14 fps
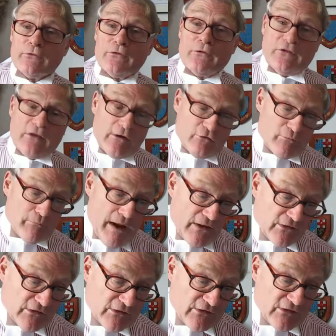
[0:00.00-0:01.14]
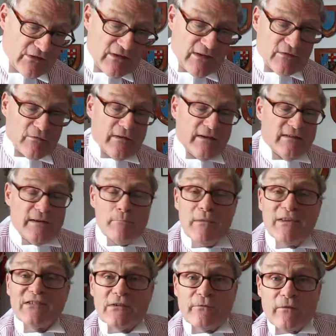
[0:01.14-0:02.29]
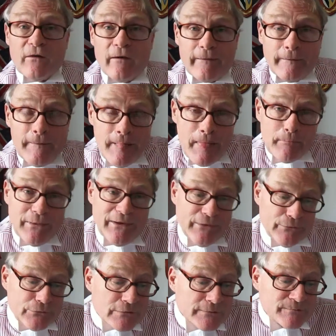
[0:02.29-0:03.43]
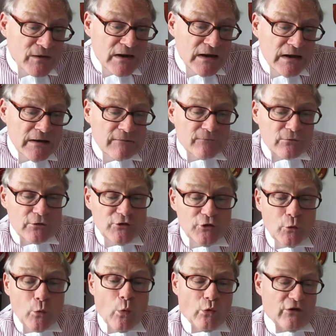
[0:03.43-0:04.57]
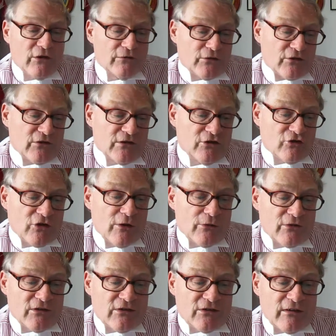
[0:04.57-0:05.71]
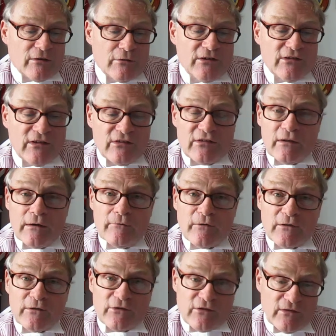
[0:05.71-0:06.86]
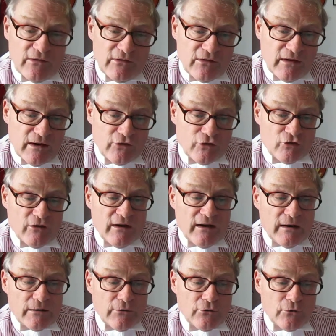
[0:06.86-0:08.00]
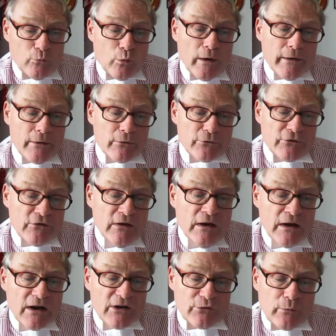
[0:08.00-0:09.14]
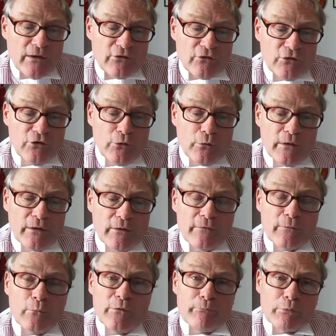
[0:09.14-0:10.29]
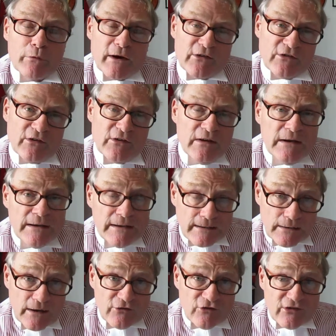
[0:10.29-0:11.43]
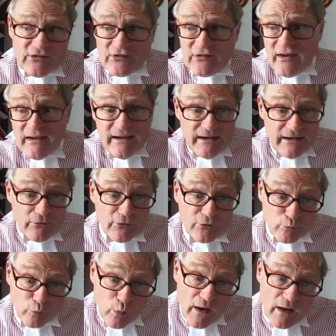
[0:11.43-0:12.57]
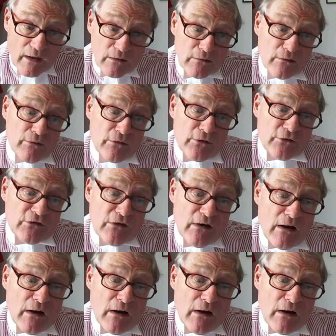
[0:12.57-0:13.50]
in such matters, successfully demystifying pill for a new audience. And he shows its increasing significance in litigation in England and Wales as we enter a new era with Brexit. Can I just say here as well that